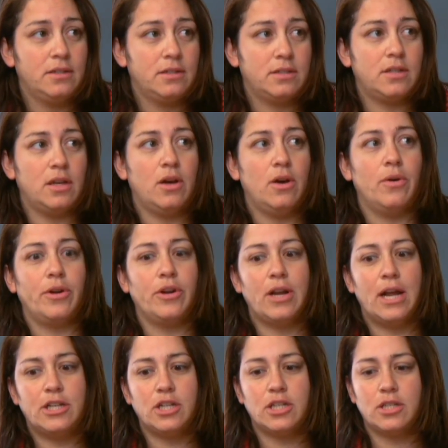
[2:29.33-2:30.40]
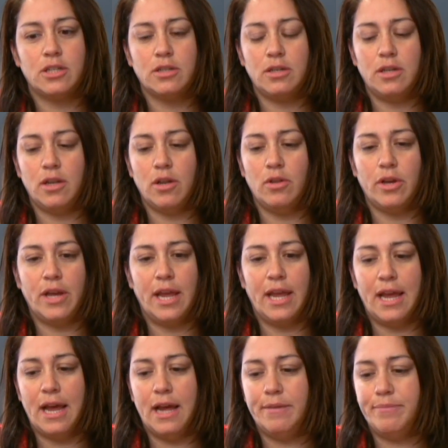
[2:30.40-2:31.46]
So you're not just you know
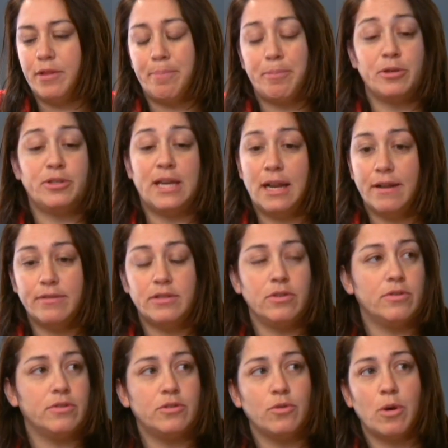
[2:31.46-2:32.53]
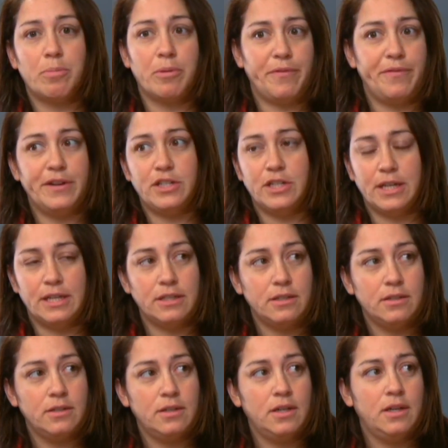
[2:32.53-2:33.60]
looking at the percent of students who are proficient